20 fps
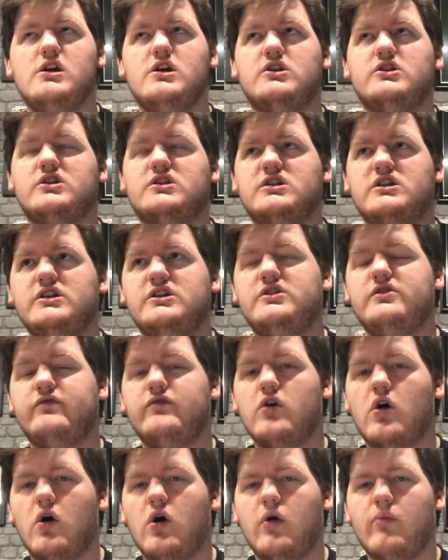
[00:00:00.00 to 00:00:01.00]
Just because you've
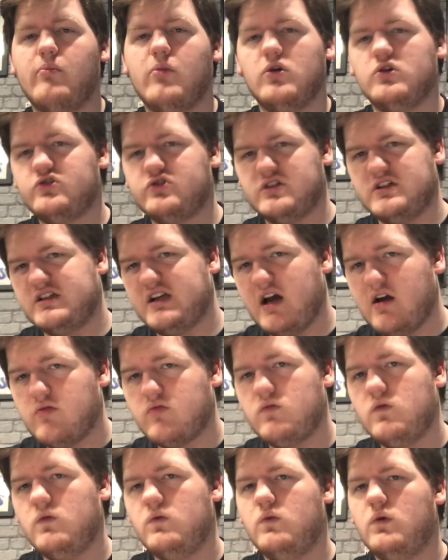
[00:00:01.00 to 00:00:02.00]
got Montrezl
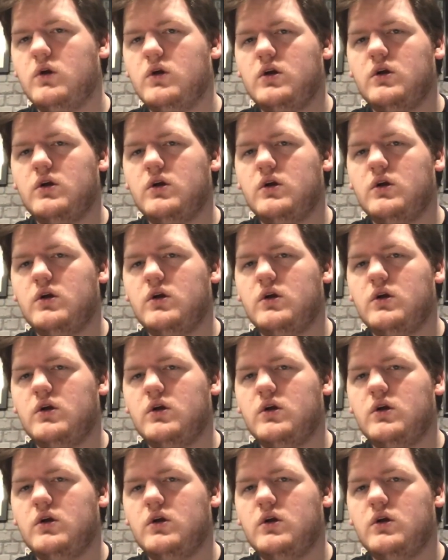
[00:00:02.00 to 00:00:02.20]
Harrell,